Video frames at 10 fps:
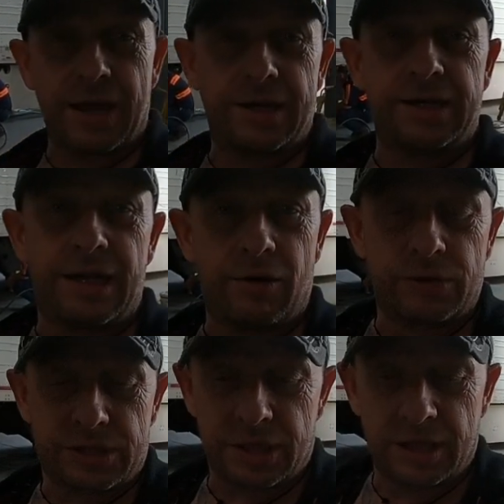heading
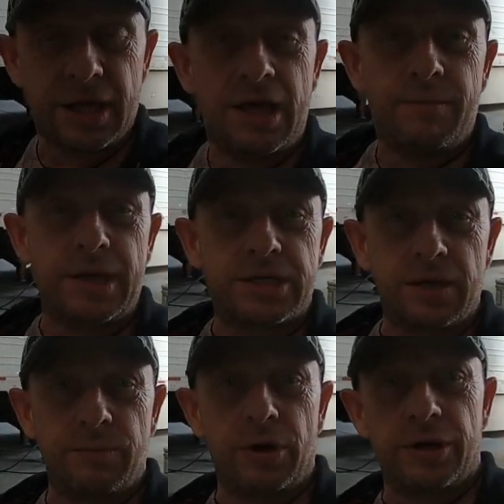down to
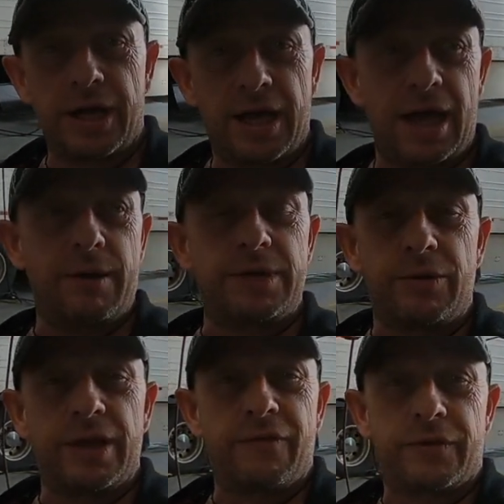Mexican border. I'm
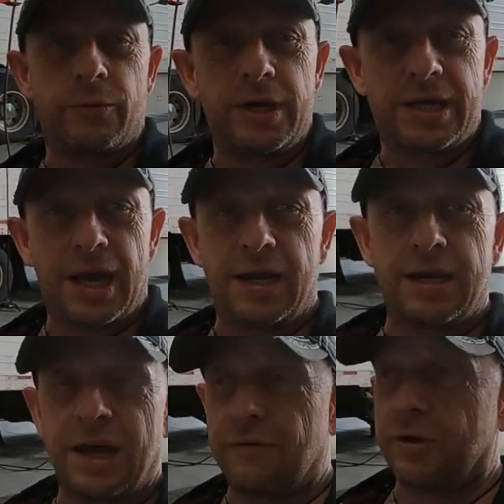down there for the
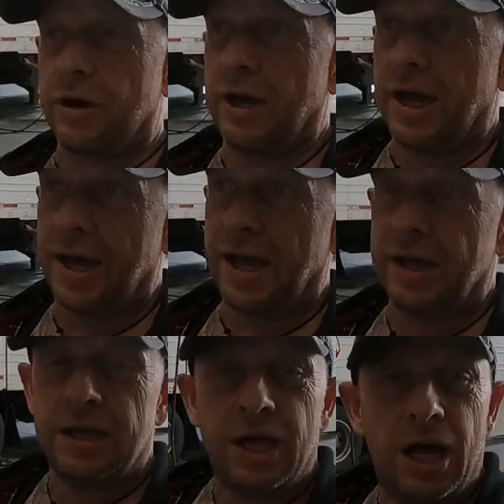weekend. I've got
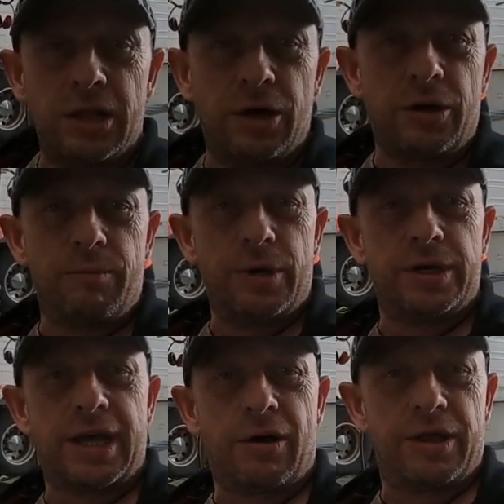a load on
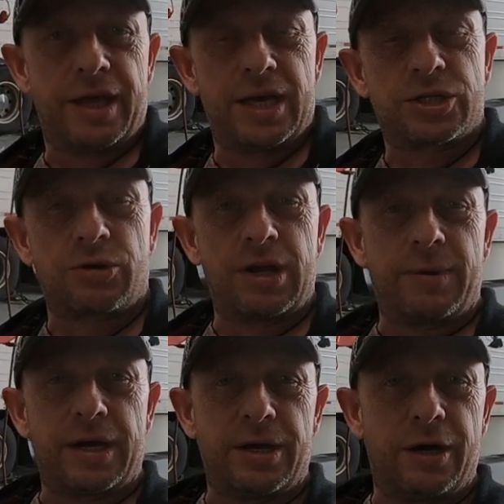Monday out of there, straight
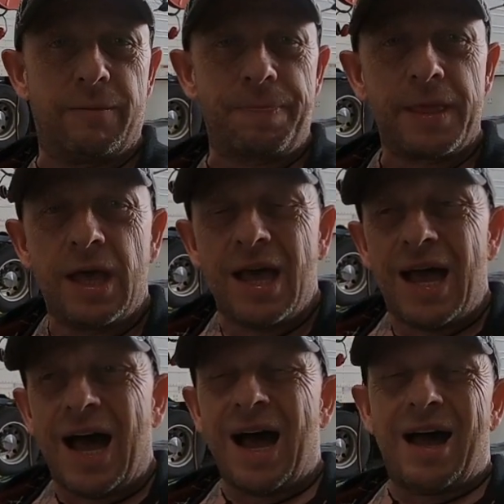back home.
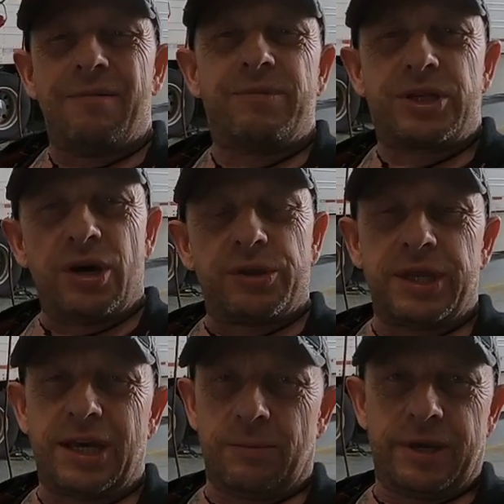I don't
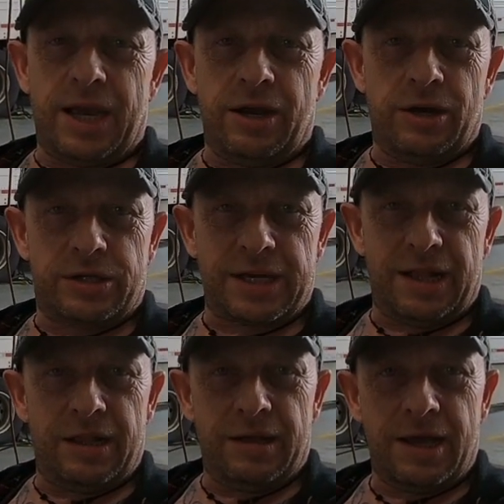think I'll be getting a
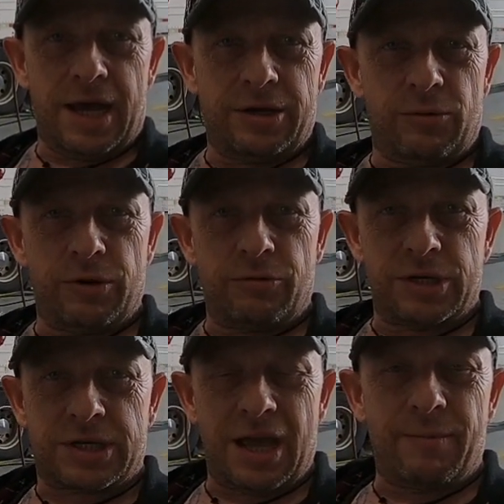hotel. I don't want to
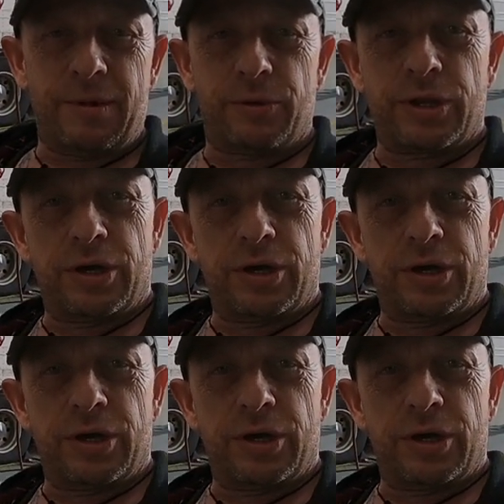risk it. I might book the